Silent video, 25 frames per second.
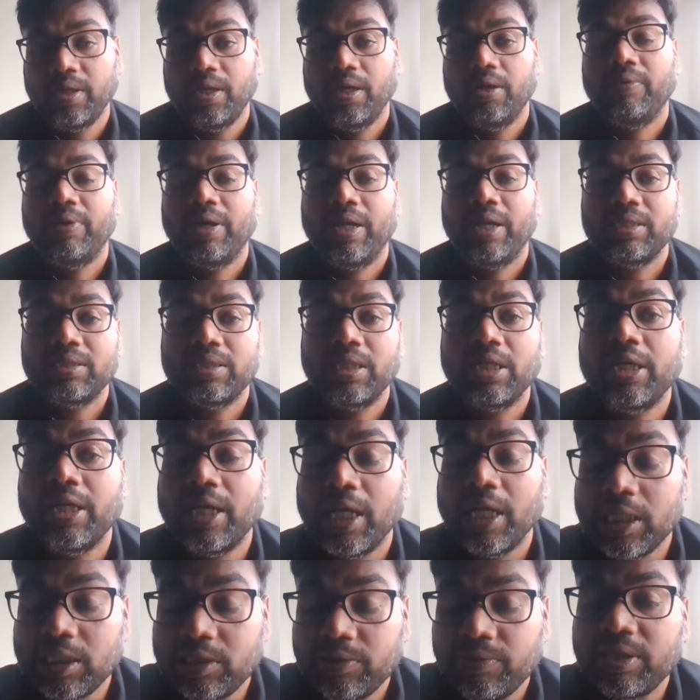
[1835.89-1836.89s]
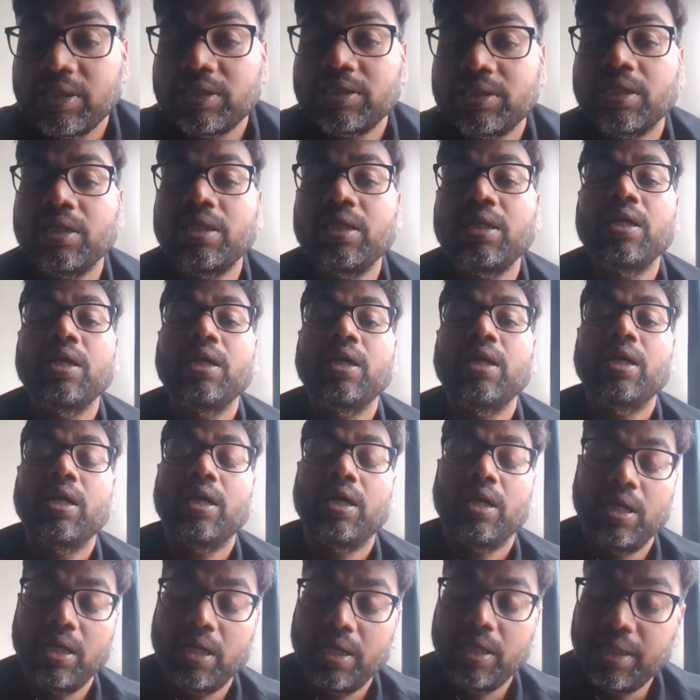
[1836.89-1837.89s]
When I say graduation,
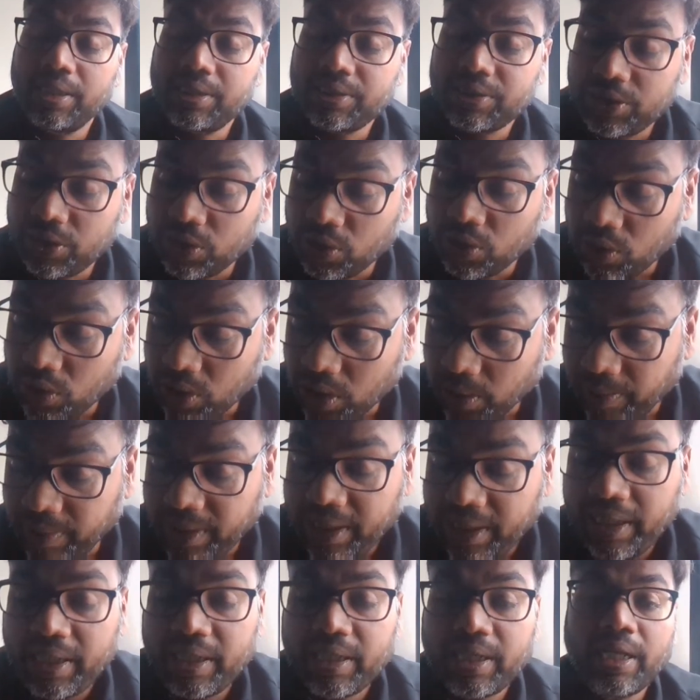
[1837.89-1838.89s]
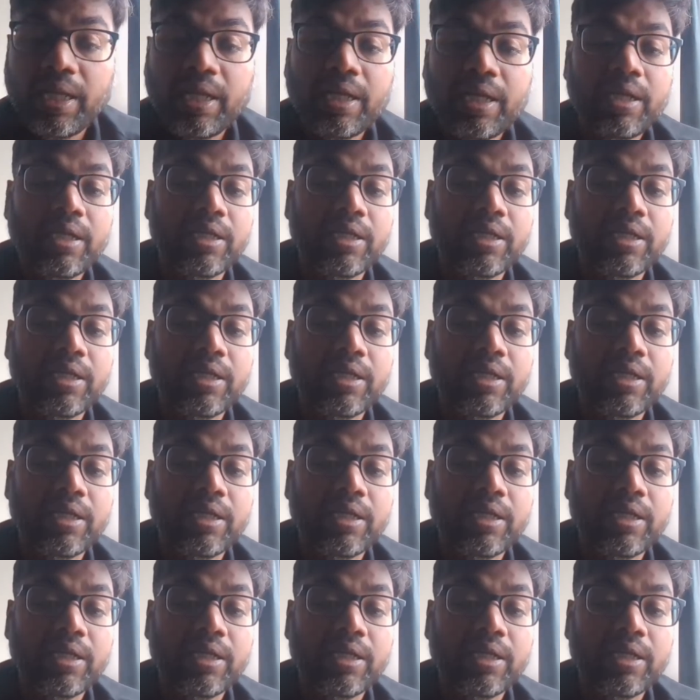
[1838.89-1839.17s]
it's your BTech,